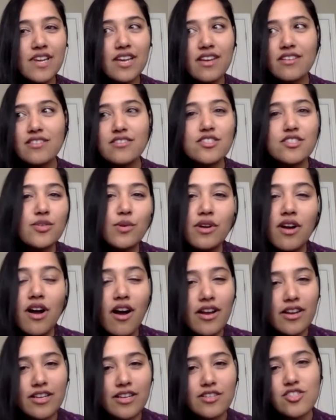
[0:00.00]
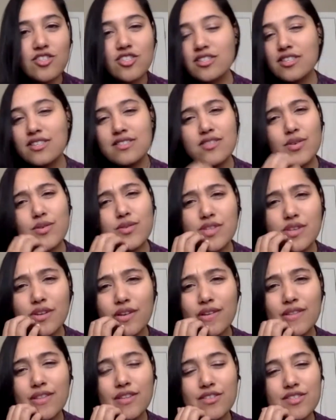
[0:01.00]
to a cottage, because
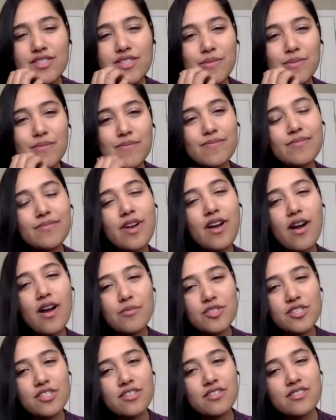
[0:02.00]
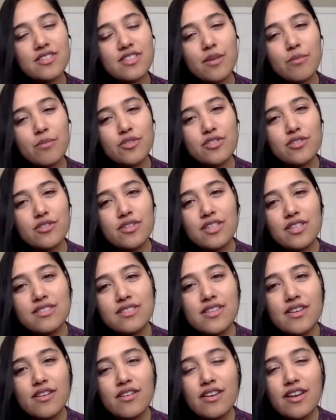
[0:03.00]
there's some options and opportunities
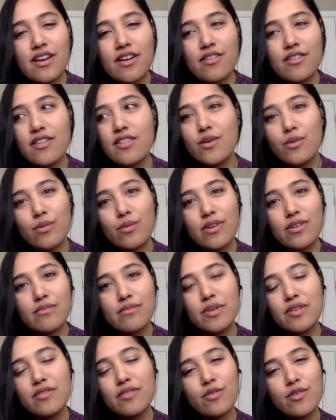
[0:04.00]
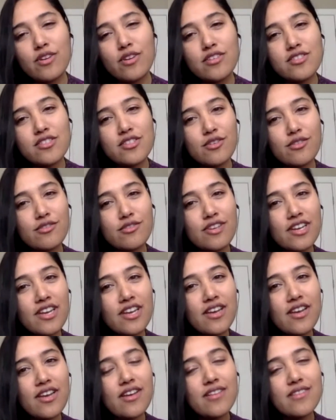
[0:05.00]
there now that there weren't before. So
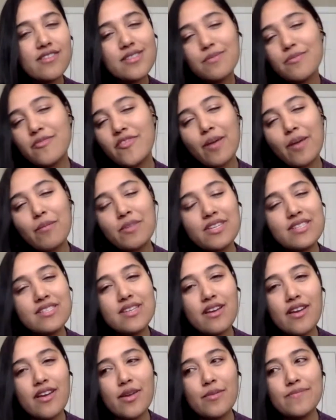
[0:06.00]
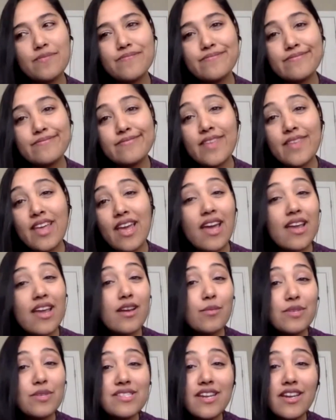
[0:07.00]
some family time. And I'll
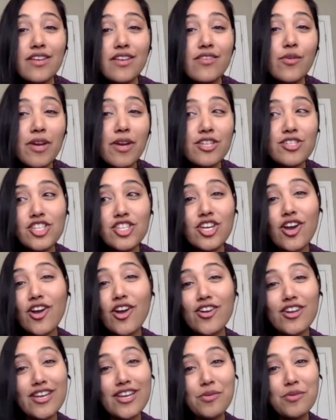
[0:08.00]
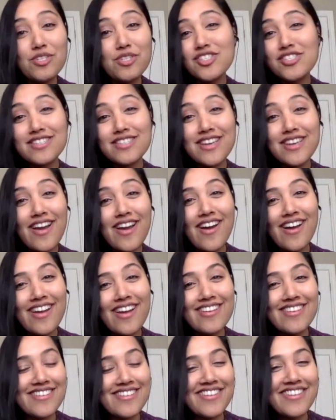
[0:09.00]
be studying for my GRE, which is not
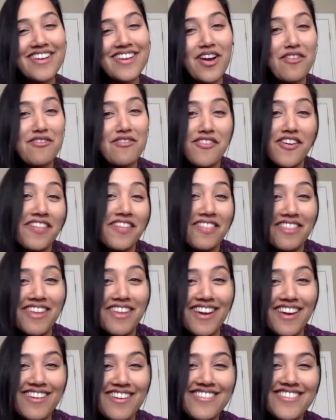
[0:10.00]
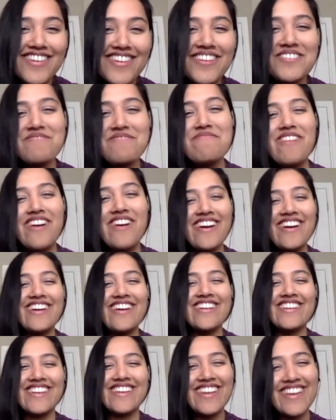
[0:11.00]
a fun thing, but
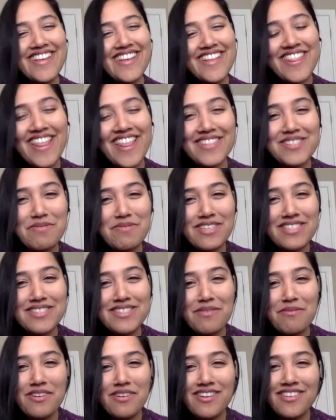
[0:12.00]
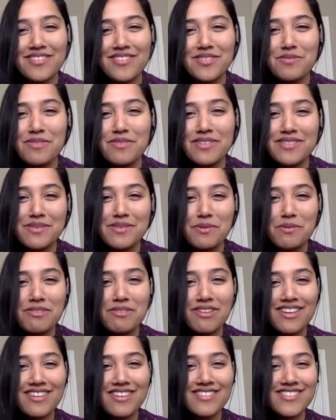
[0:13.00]
those are my summer
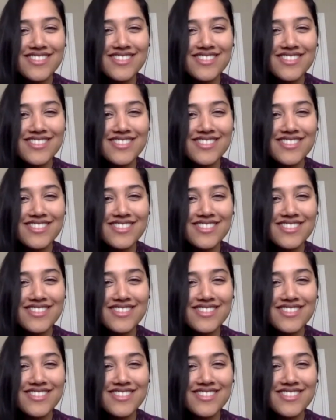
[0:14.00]
plans.